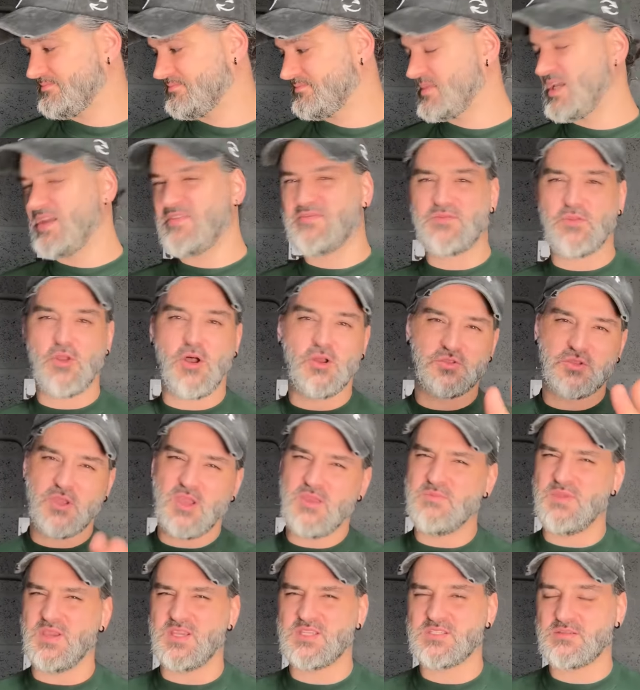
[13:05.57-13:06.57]
If not,
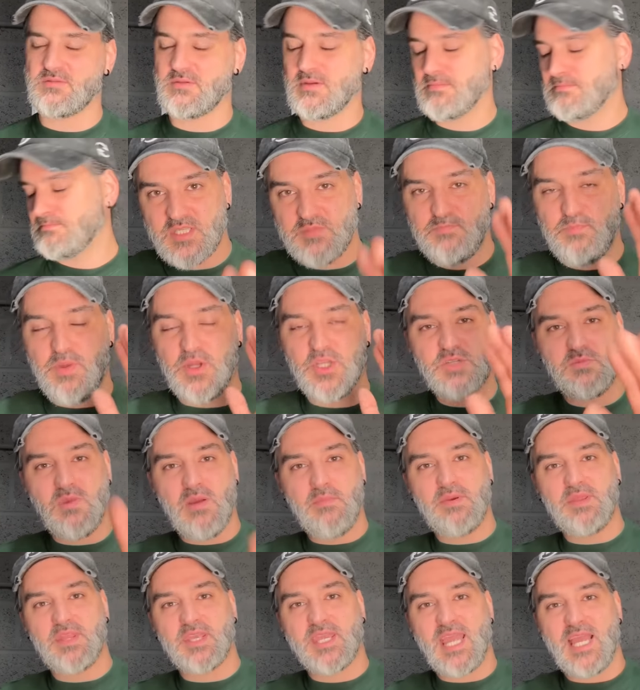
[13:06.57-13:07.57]
don't pester him. But do you
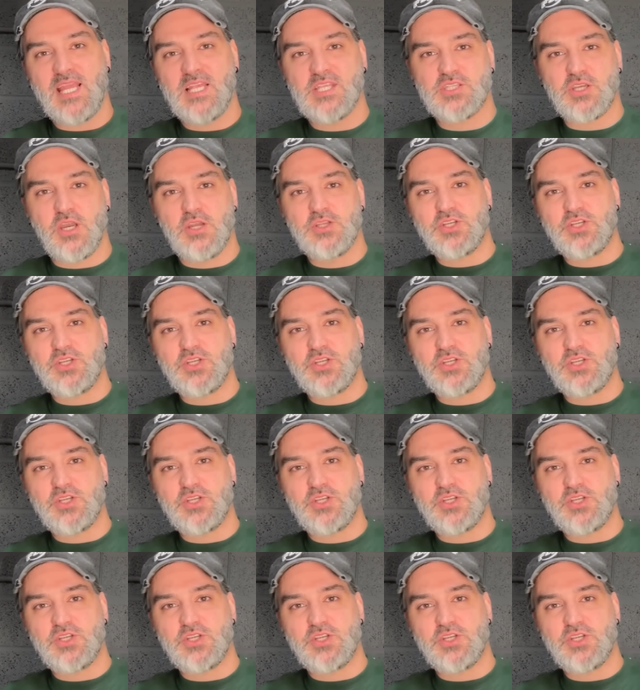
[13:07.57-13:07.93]
remember the Kenzo